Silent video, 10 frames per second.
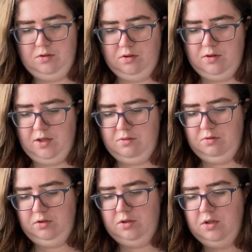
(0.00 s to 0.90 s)
on that
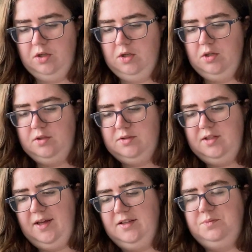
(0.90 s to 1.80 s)
one. So
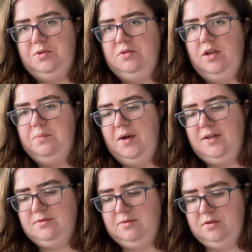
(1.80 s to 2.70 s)
that's Pumpkin
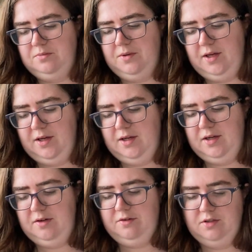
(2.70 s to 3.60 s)
Passport
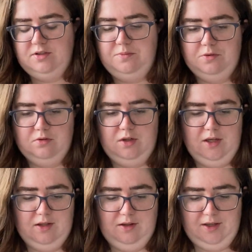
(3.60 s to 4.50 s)
by Frosted
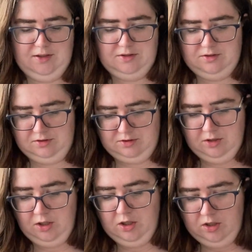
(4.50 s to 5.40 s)
Pumpkin, and that's done
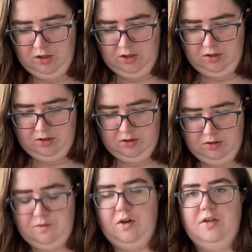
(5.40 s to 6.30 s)

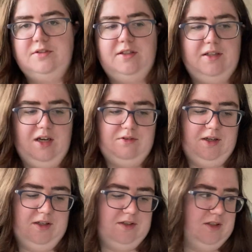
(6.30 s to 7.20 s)
on 14 count
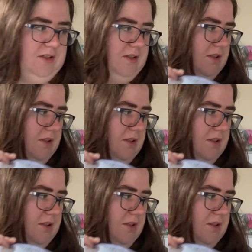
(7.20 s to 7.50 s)
Ada.